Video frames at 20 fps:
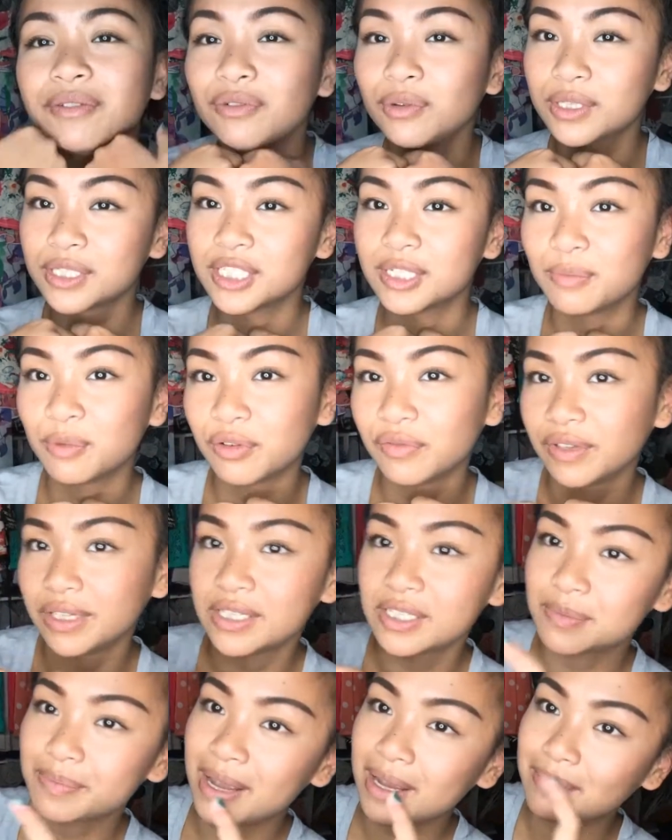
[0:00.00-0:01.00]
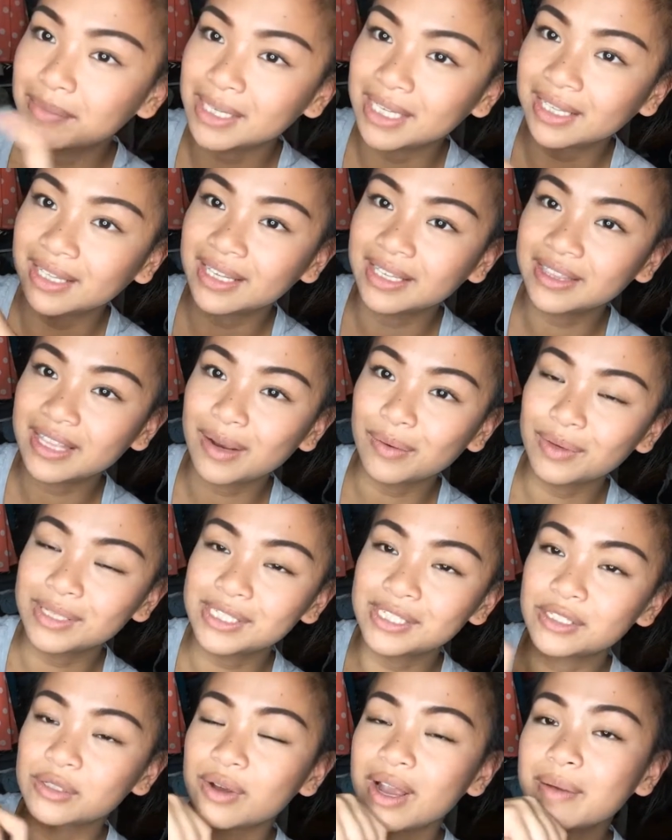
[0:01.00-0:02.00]
If you want to see more videos by me, click that
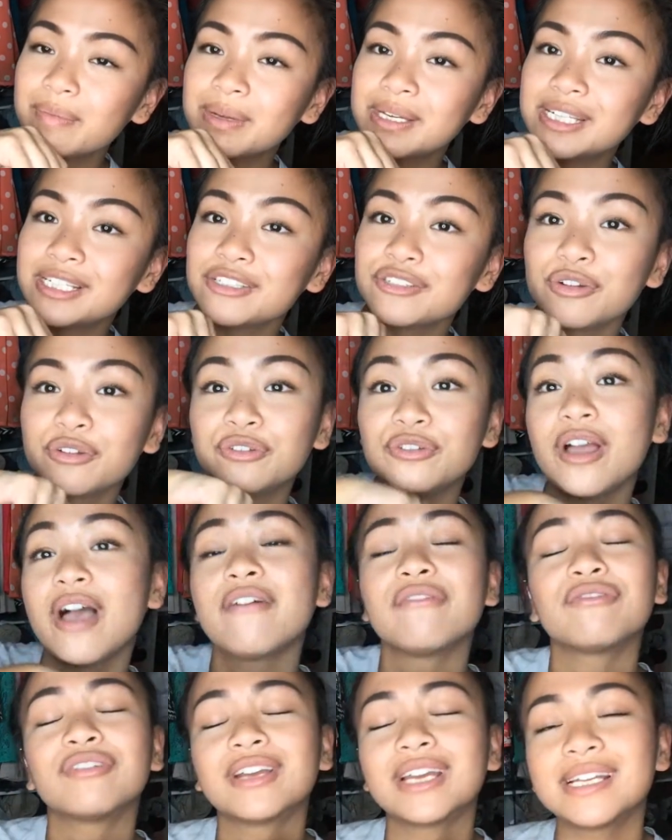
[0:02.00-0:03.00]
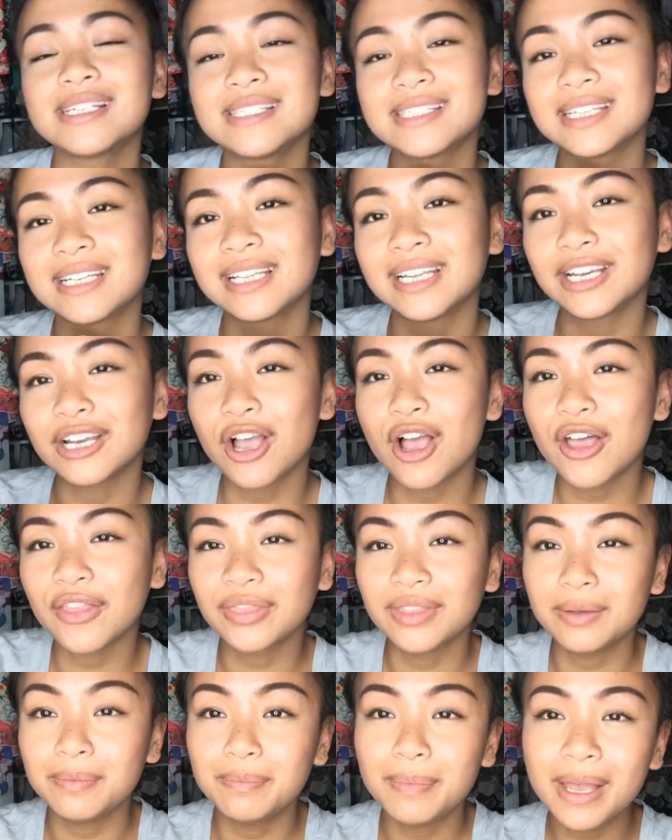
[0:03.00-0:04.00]
red subscribe button. Do not forget to click
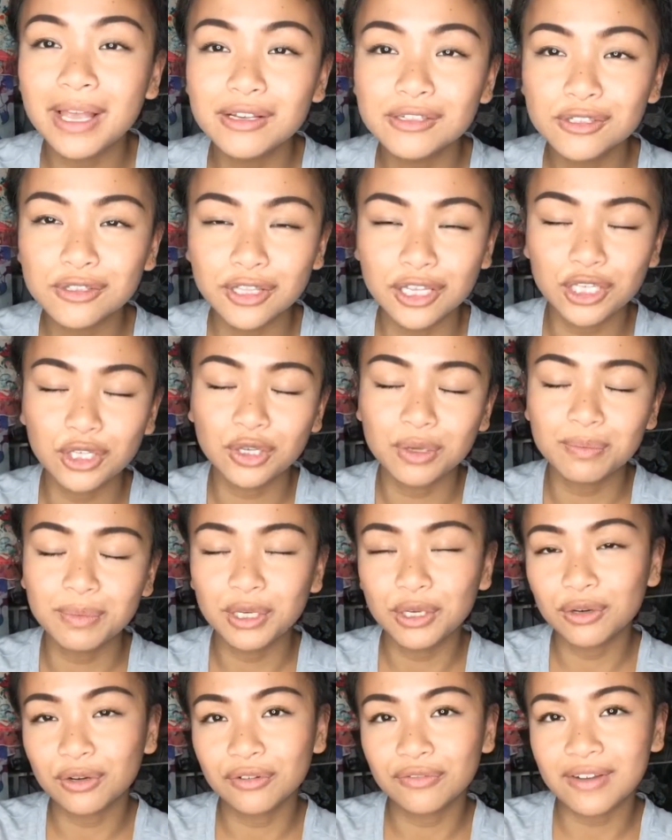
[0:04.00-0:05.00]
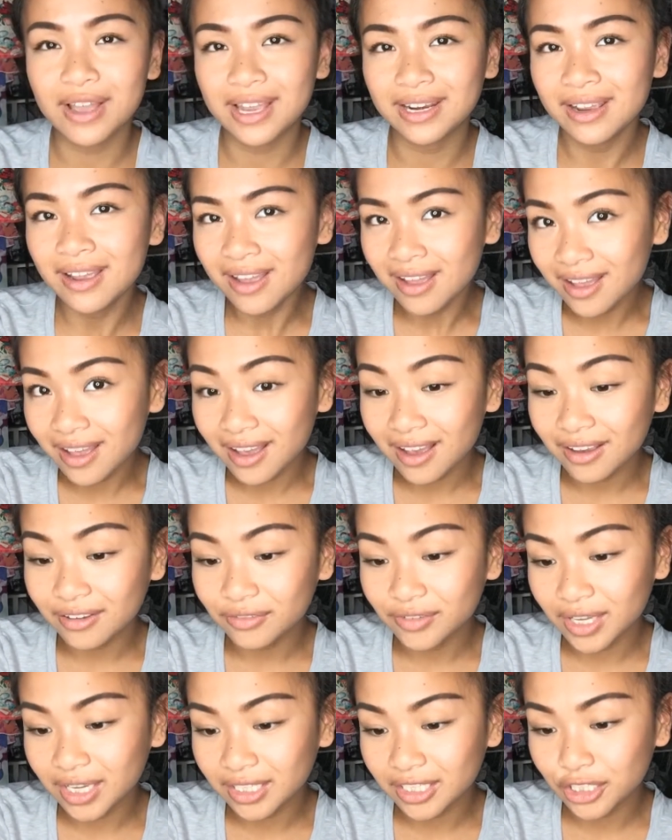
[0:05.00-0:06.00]
on the bell so that you can be notified
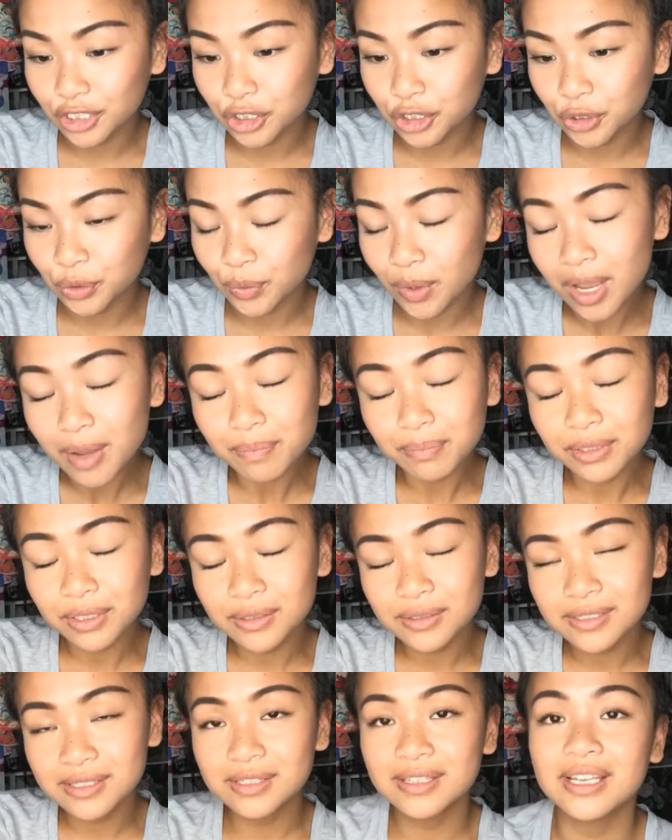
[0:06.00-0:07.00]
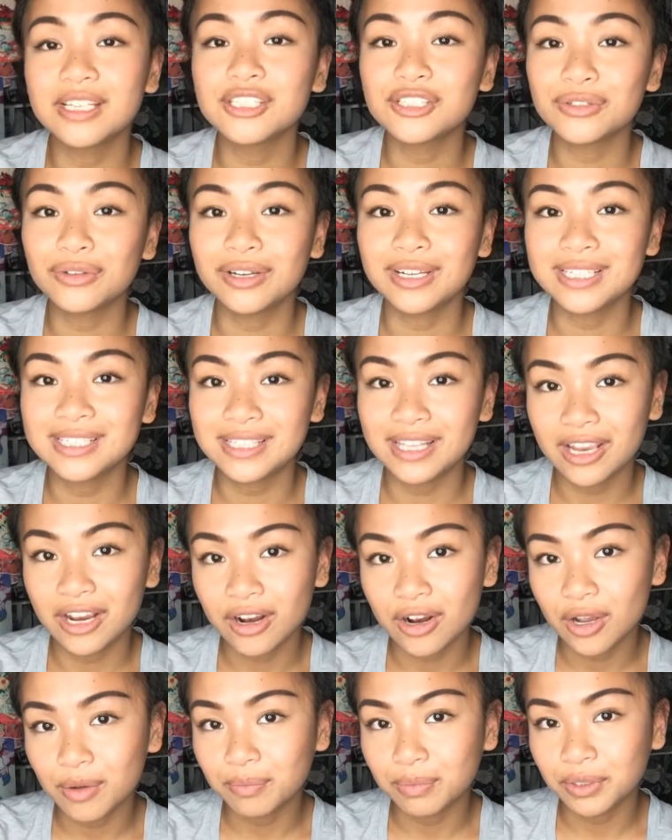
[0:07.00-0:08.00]
of any new uploads as soon as they
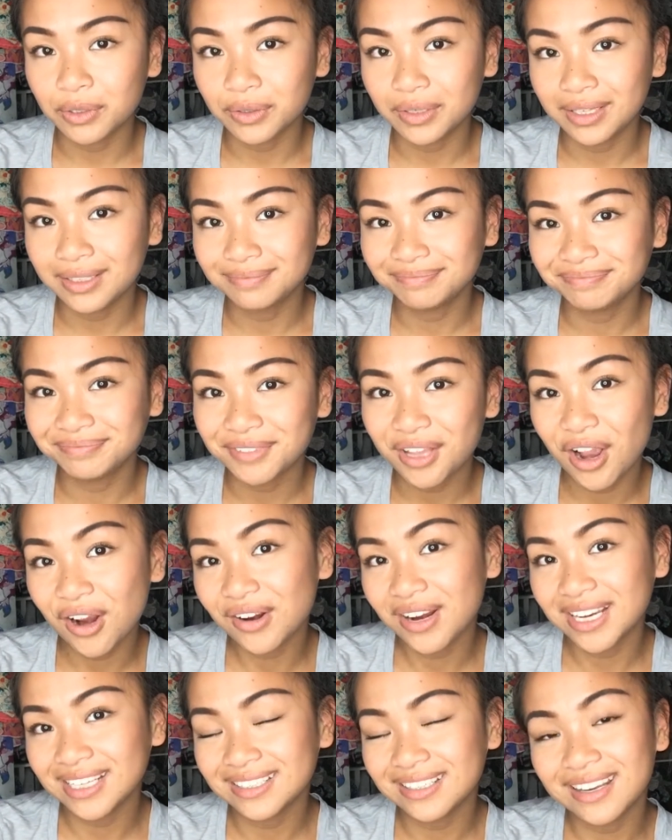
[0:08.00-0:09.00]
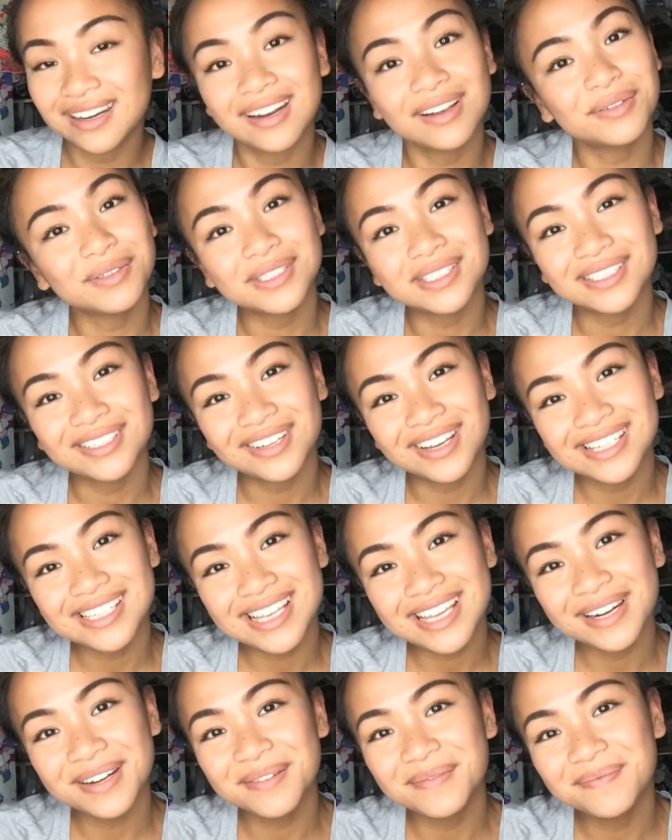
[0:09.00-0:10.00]
are uploaded. All right, and I will see you guys
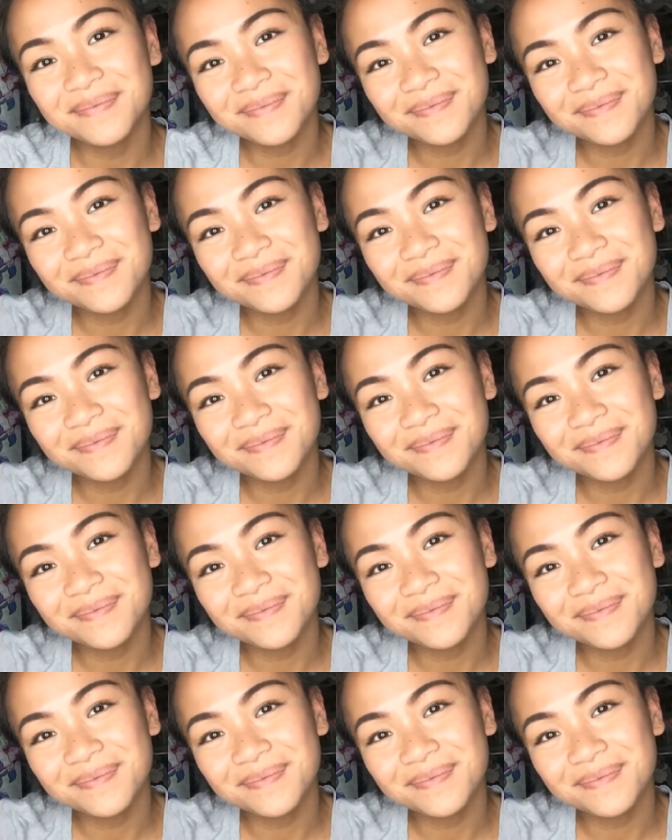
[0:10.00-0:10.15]
later.